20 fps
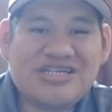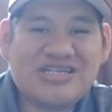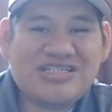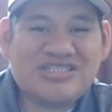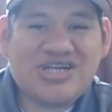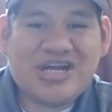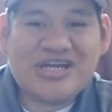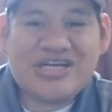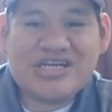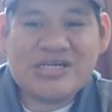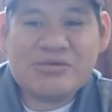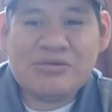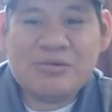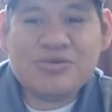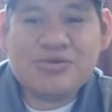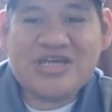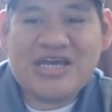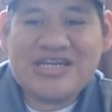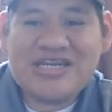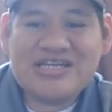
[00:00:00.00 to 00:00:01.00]
trying to come up
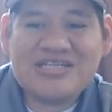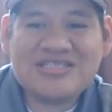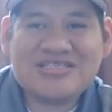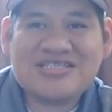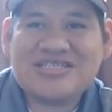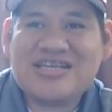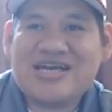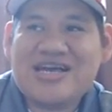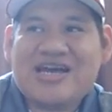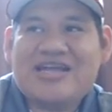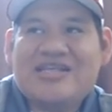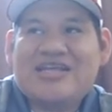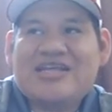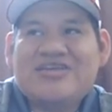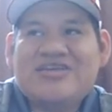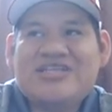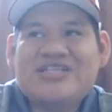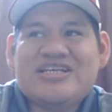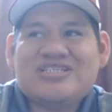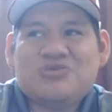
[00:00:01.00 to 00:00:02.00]
with ideas, because I
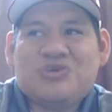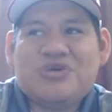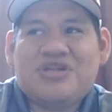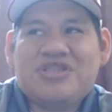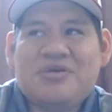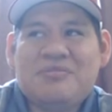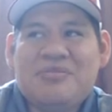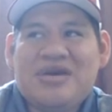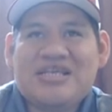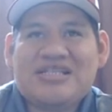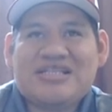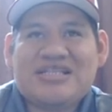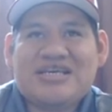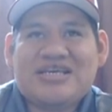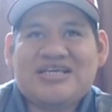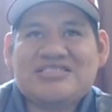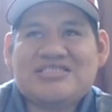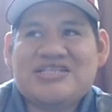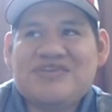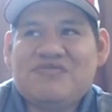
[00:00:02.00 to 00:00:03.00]
think that's one of the main
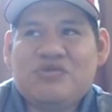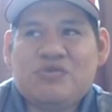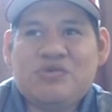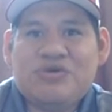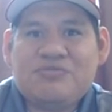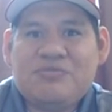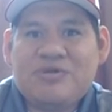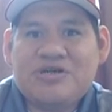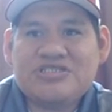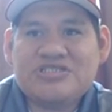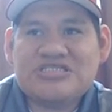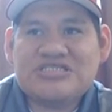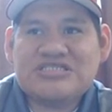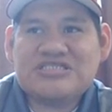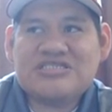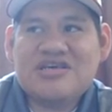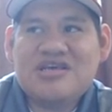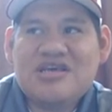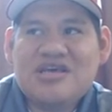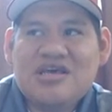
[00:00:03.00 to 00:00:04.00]
things, even with merch,
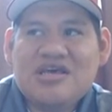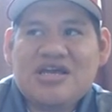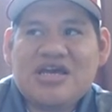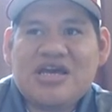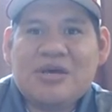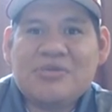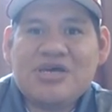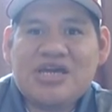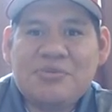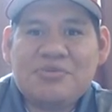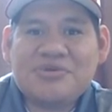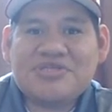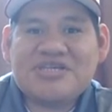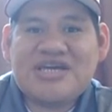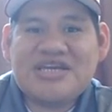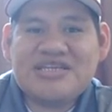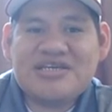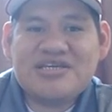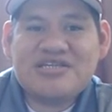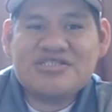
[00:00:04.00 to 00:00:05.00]
is coming up with
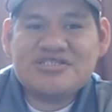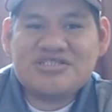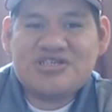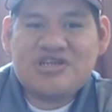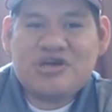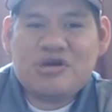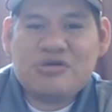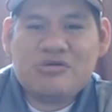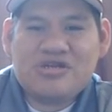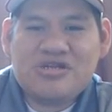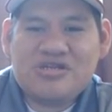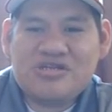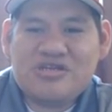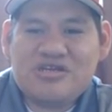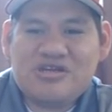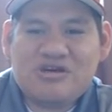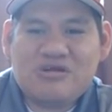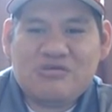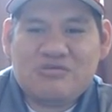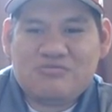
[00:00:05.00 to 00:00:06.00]
ideas. And
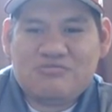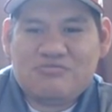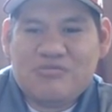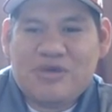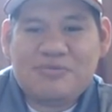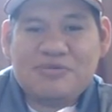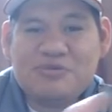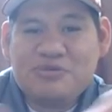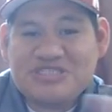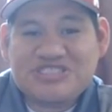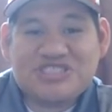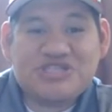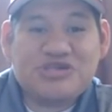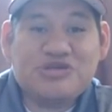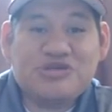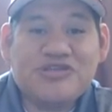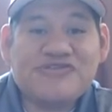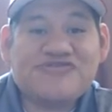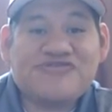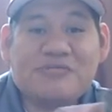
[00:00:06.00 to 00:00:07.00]
maybe we should
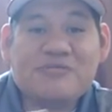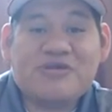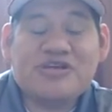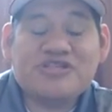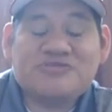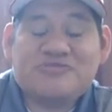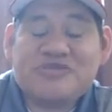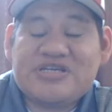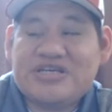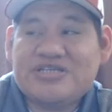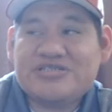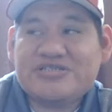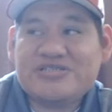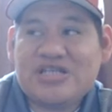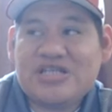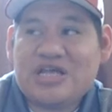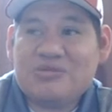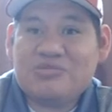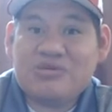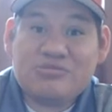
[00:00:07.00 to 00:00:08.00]
do this for merch, because a
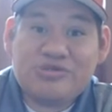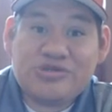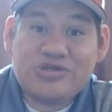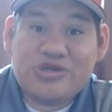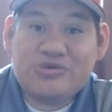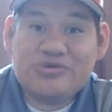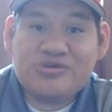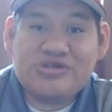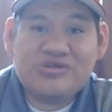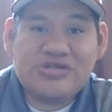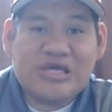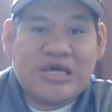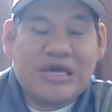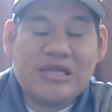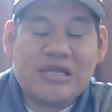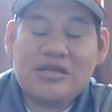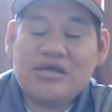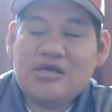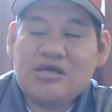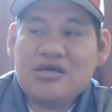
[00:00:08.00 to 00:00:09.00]
lot of people don't do
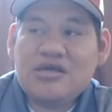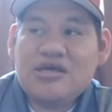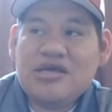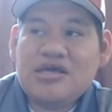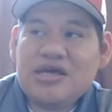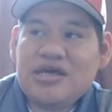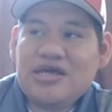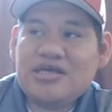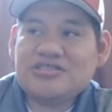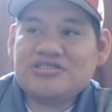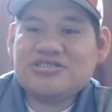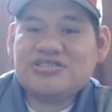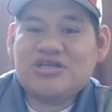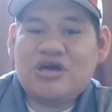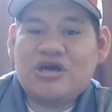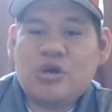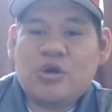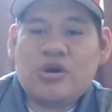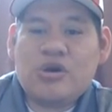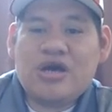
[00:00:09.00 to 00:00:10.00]
that. And
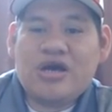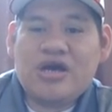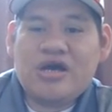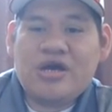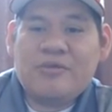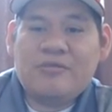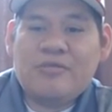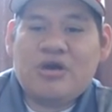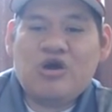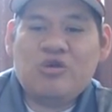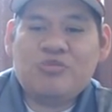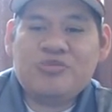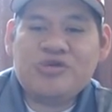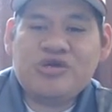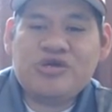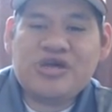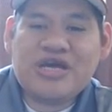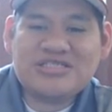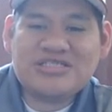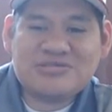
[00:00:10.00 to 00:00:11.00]
so I hope
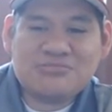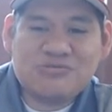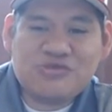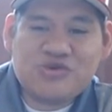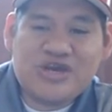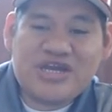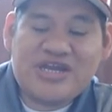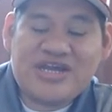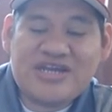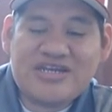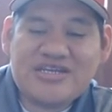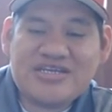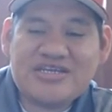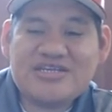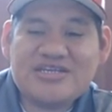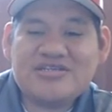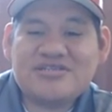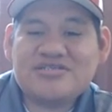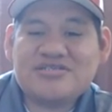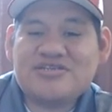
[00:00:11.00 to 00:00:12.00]
you got some great
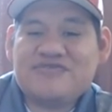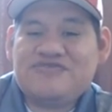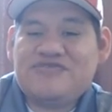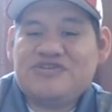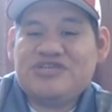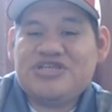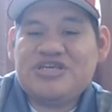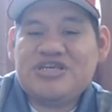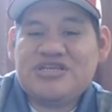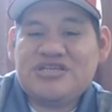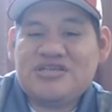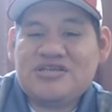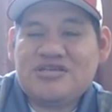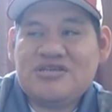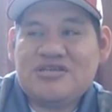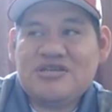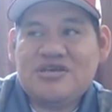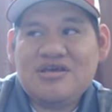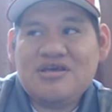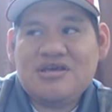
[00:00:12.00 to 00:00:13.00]
ideas. If you didn't,